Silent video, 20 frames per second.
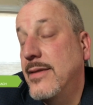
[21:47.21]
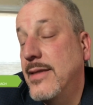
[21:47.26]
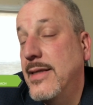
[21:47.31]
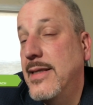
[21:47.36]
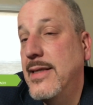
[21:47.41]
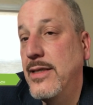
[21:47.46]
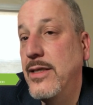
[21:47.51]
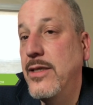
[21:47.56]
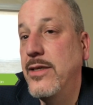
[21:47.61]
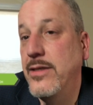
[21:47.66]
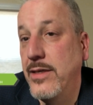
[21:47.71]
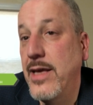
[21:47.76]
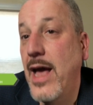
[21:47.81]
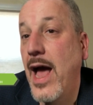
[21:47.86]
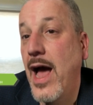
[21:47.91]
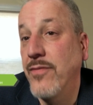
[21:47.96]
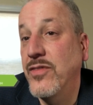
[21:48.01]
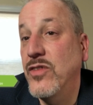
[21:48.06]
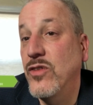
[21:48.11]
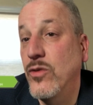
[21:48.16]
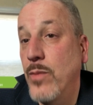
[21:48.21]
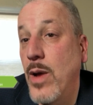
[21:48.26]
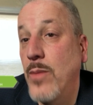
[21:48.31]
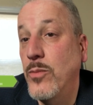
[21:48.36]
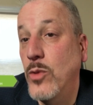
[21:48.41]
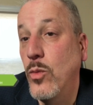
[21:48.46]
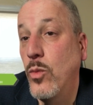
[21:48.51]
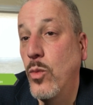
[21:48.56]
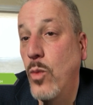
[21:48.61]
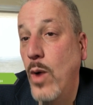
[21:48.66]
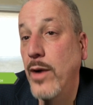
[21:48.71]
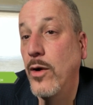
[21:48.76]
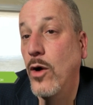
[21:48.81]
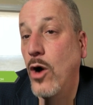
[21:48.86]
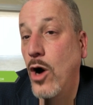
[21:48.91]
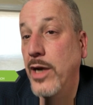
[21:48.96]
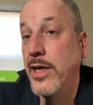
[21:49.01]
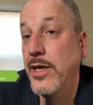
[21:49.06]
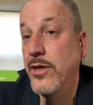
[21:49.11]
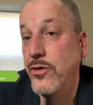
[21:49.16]
you have to remember what
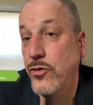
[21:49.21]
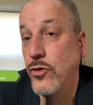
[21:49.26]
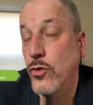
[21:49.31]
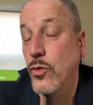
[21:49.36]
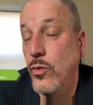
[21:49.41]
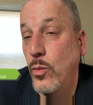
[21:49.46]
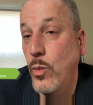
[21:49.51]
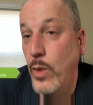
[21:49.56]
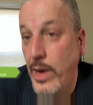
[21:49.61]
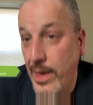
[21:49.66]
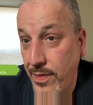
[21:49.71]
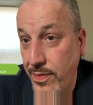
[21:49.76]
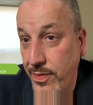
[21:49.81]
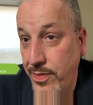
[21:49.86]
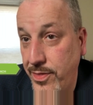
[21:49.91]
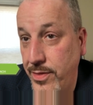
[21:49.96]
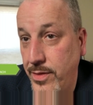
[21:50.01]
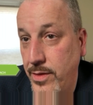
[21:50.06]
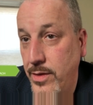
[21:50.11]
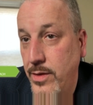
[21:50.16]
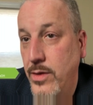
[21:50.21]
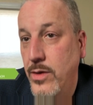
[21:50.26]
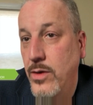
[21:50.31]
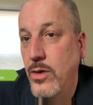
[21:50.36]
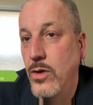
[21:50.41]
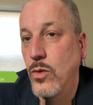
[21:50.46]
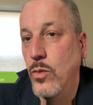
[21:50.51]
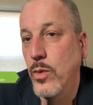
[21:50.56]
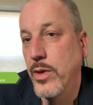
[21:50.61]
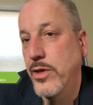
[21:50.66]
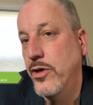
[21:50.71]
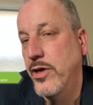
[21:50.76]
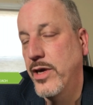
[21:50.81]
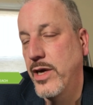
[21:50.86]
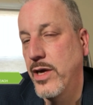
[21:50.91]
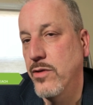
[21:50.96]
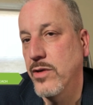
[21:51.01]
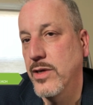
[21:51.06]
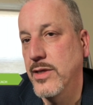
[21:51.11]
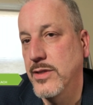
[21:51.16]
audience you're with when you're
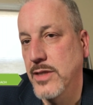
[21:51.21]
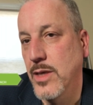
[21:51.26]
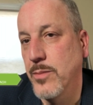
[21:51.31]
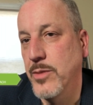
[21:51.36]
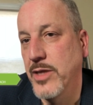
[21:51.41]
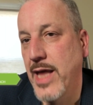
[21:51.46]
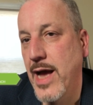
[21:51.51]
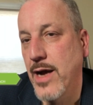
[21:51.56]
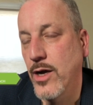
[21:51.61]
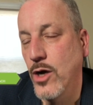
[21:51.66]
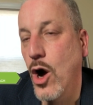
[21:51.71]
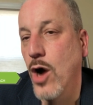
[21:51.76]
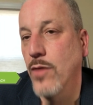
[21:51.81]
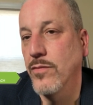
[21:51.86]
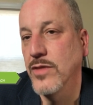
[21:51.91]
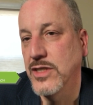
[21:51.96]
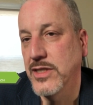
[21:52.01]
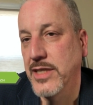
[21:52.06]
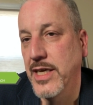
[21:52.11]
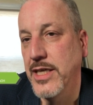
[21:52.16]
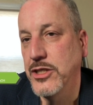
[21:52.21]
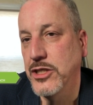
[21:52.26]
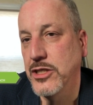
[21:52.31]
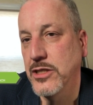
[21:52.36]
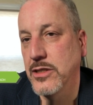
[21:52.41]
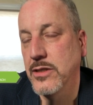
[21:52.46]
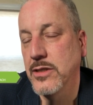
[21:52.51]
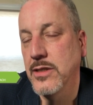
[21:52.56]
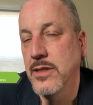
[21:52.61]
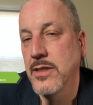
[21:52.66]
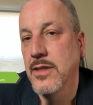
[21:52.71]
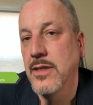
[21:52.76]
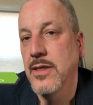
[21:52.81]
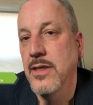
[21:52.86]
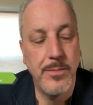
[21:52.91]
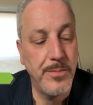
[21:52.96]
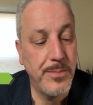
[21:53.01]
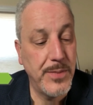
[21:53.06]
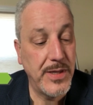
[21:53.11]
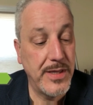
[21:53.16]
hearing some of that conversation.
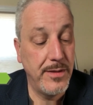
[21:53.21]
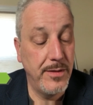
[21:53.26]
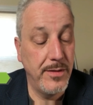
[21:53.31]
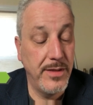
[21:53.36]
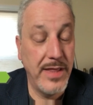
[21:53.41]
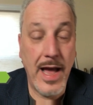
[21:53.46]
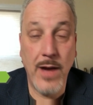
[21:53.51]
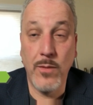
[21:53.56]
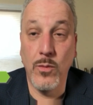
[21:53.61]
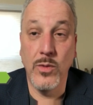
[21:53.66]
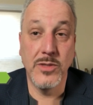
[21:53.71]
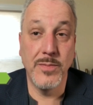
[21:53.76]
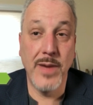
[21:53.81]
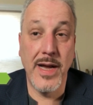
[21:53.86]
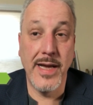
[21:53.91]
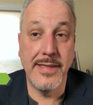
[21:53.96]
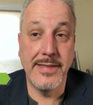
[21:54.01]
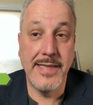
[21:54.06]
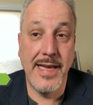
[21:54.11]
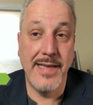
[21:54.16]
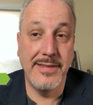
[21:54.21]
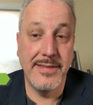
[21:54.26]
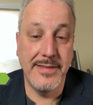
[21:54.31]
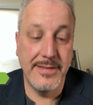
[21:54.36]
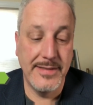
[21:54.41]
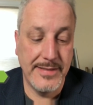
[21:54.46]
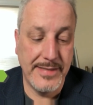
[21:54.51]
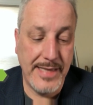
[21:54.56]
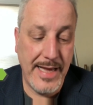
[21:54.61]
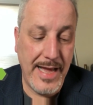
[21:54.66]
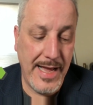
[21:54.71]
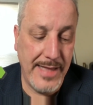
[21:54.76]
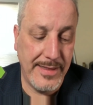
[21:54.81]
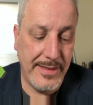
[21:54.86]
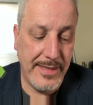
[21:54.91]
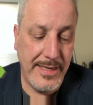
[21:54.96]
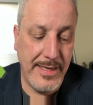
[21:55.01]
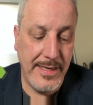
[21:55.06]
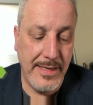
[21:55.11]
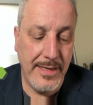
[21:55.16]
But that was my attendance at
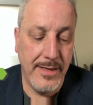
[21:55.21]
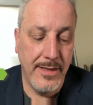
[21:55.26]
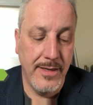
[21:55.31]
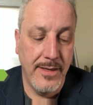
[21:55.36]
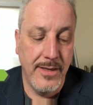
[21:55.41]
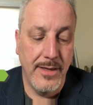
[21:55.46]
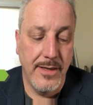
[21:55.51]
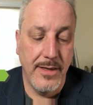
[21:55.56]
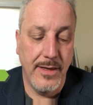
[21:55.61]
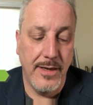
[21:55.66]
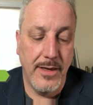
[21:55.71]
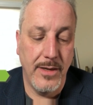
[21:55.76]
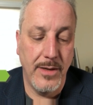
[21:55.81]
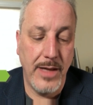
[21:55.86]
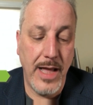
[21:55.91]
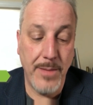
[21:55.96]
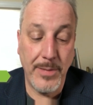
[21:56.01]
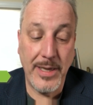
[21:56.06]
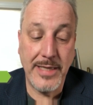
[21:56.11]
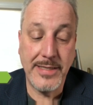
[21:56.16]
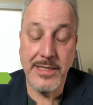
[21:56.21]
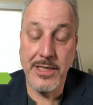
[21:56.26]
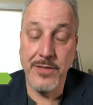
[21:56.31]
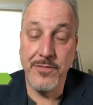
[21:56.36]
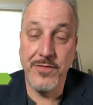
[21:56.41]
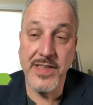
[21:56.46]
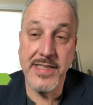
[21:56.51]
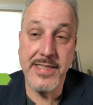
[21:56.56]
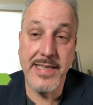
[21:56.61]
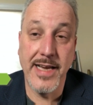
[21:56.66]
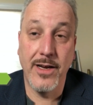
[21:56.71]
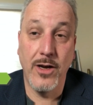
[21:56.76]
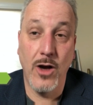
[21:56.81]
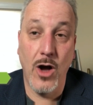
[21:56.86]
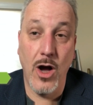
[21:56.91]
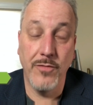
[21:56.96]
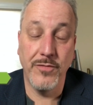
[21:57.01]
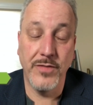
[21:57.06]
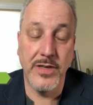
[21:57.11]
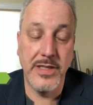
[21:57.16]
the MIT Fintech
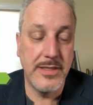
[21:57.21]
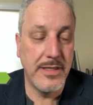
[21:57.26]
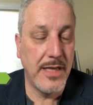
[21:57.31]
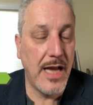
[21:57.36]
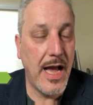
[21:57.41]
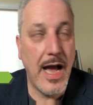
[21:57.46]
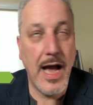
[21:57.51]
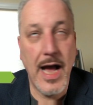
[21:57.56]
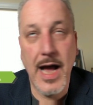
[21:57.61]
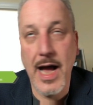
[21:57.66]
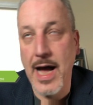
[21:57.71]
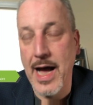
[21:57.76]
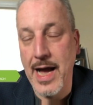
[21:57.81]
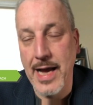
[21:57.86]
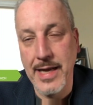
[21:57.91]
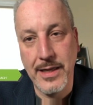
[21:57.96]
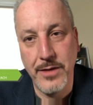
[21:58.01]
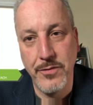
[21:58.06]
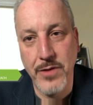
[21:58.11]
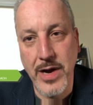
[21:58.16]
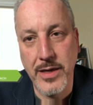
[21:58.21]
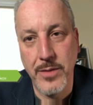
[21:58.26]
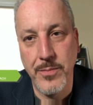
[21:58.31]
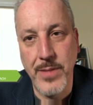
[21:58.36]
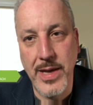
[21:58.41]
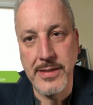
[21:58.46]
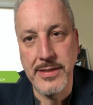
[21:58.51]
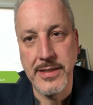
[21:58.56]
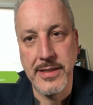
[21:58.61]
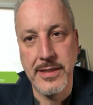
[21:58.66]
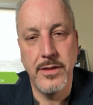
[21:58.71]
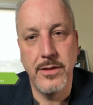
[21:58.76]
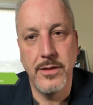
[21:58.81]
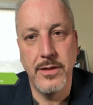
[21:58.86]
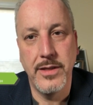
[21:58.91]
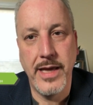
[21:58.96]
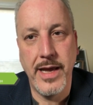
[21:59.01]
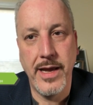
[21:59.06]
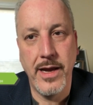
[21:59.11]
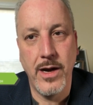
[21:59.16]
Conference. Highly recommend it.
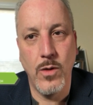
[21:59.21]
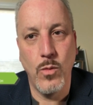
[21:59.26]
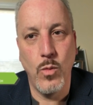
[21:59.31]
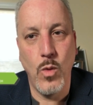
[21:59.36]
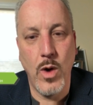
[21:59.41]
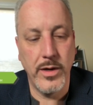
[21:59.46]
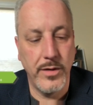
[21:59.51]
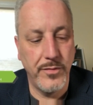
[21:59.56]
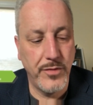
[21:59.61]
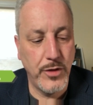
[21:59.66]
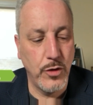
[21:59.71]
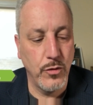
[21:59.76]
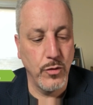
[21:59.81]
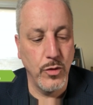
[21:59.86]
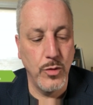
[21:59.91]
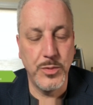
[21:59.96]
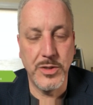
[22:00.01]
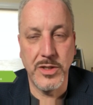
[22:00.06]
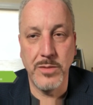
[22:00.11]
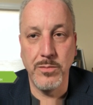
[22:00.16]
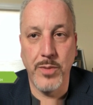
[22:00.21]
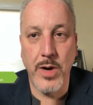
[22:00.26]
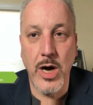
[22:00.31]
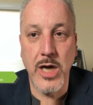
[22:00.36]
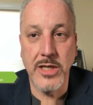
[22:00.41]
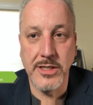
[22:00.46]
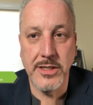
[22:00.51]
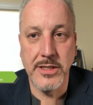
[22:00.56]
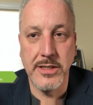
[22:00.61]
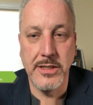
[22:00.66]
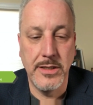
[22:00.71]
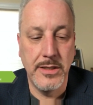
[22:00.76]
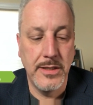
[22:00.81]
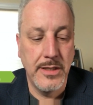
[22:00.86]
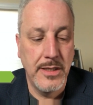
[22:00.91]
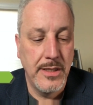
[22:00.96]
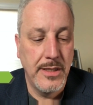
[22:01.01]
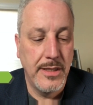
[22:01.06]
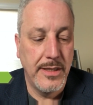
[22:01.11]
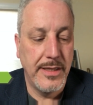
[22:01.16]
They are one of the groups in Boston
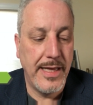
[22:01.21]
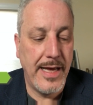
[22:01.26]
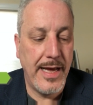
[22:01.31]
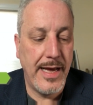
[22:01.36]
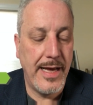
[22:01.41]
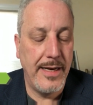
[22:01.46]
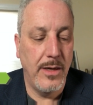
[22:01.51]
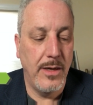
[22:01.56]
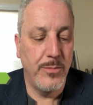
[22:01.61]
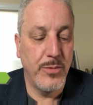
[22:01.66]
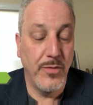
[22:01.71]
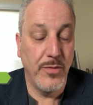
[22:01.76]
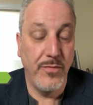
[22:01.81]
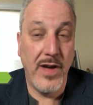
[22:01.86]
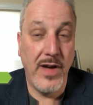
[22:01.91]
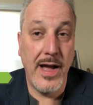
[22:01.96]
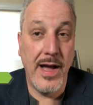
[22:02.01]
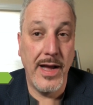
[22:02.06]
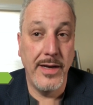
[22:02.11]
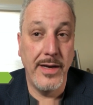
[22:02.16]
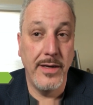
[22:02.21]
that provide